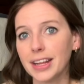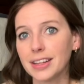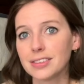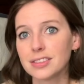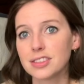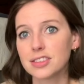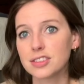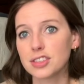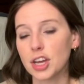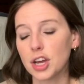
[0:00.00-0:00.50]

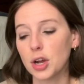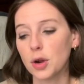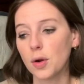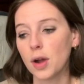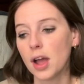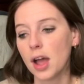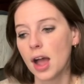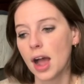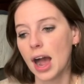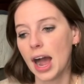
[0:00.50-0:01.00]
And so
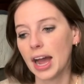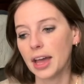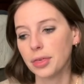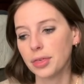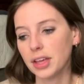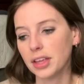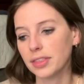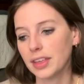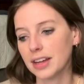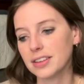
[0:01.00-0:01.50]
I
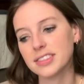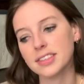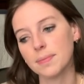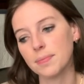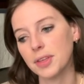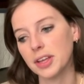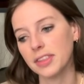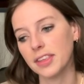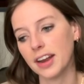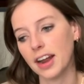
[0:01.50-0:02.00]
think that's
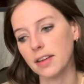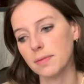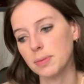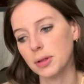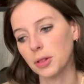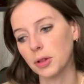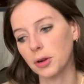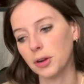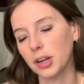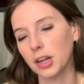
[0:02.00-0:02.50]
something that I've
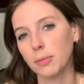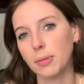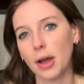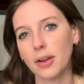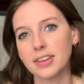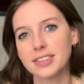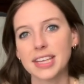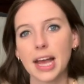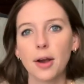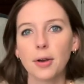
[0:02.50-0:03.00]
been learning about,
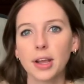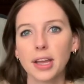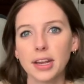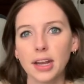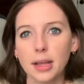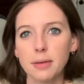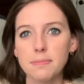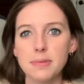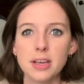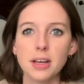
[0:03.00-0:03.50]
is how can
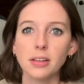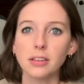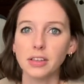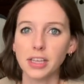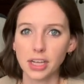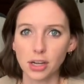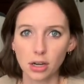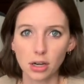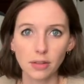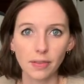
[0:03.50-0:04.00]
I be a
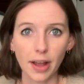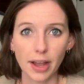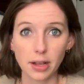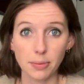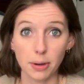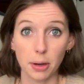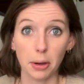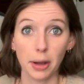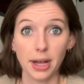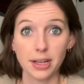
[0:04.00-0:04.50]
leader like
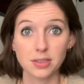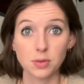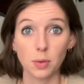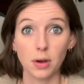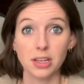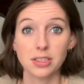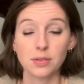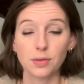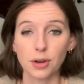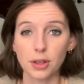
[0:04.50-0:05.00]
Boaz
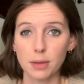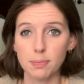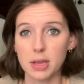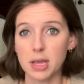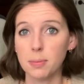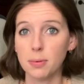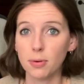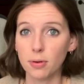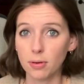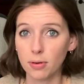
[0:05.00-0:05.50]
was for the
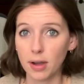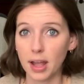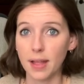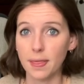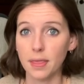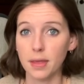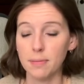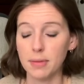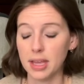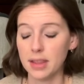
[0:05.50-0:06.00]
people
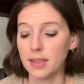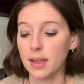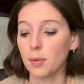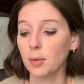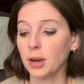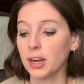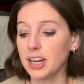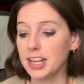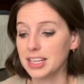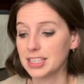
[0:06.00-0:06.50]
and the men that
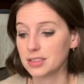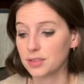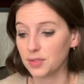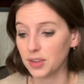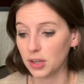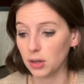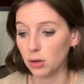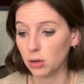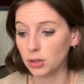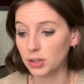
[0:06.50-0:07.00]
were in his
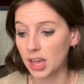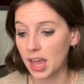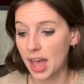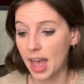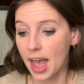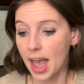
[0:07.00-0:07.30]
field?